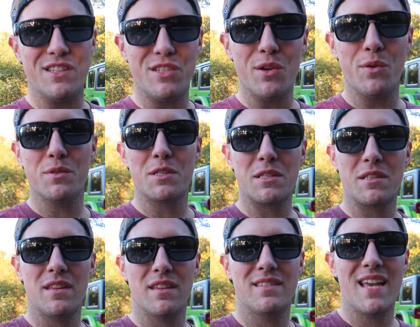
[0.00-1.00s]
do
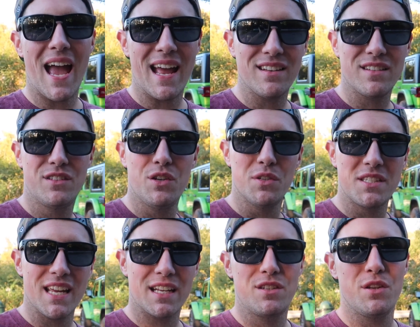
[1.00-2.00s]
tend to
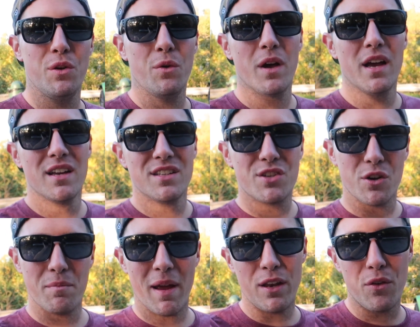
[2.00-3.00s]
stick to
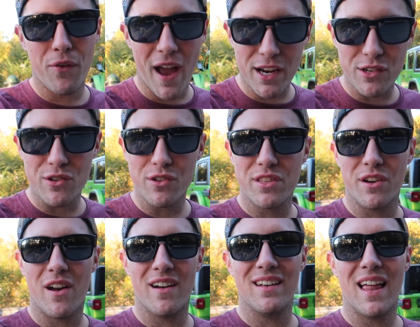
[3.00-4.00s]
certain manufacturers.
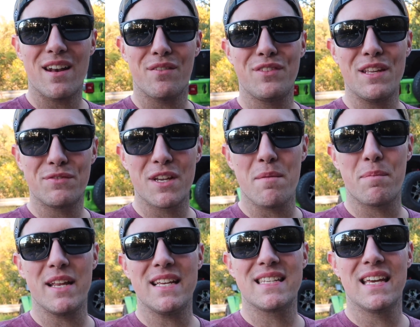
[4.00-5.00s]
There are a lot of lift
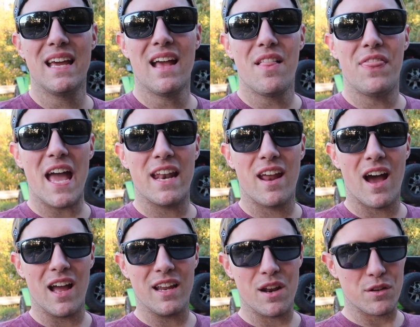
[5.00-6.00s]
companies that
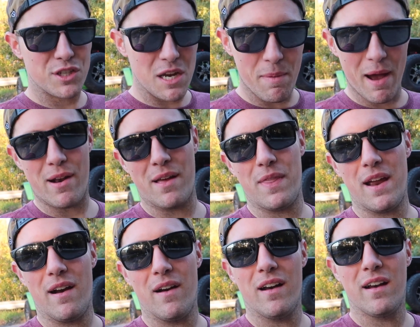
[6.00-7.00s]
you know, cheap out on
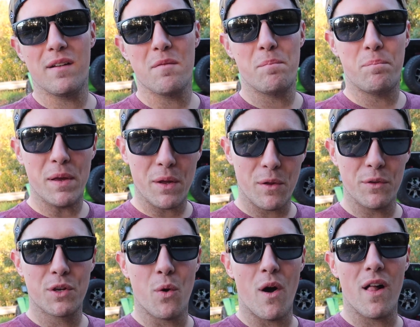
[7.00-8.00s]
their
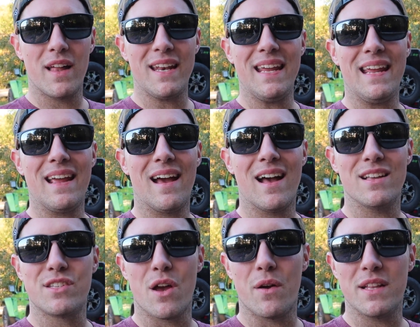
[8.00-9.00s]
build quality,
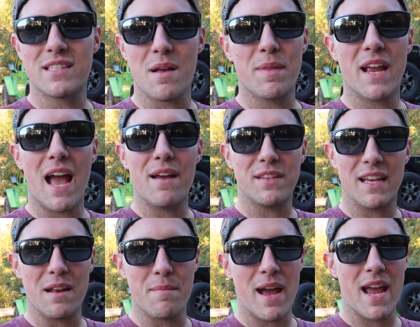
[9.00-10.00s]
so it's something I have to
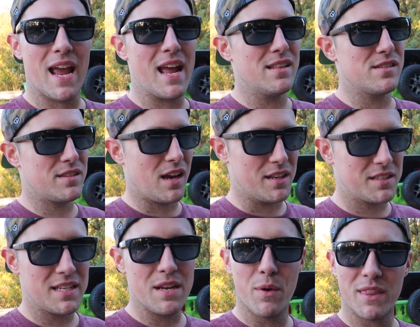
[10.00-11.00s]
get in my hands,
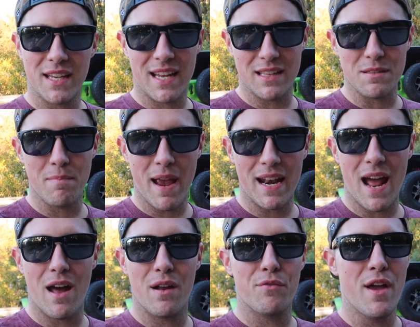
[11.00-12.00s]
see what the kit's made
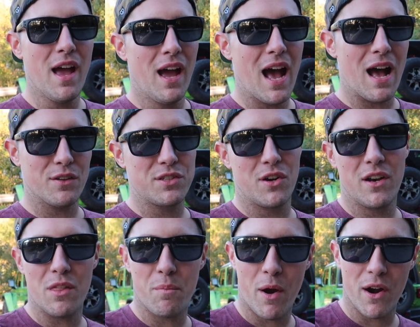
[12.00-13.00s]
out of, how
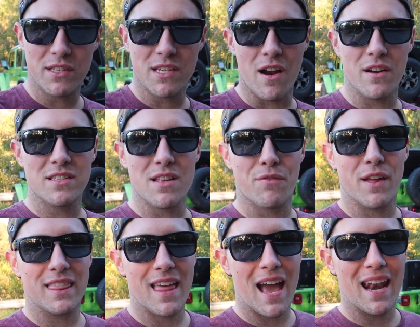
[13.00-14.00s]
sturdy the parts are and stuff
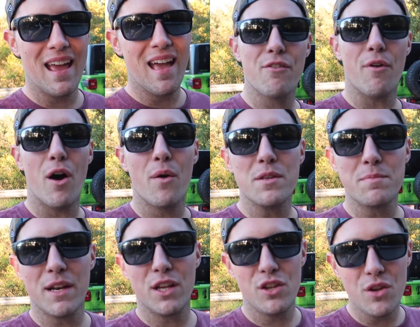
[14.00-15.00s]
like that. I've always
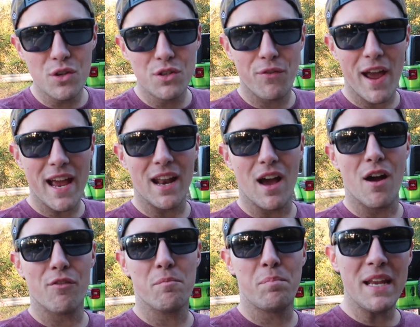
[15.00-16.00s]
been a huge fan
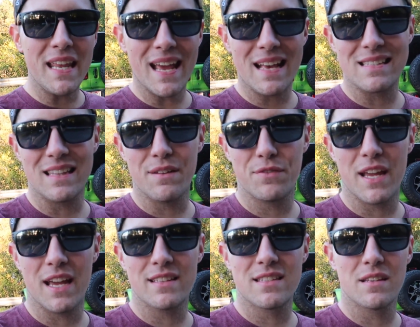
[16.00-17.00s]
of BDS lift
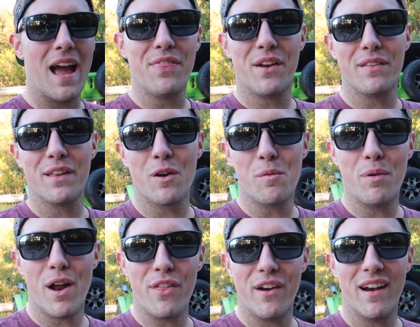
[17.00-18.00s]
kits and their little
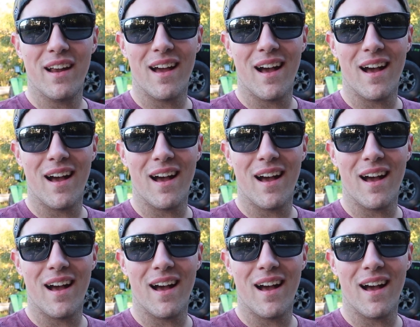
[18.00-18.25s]
brother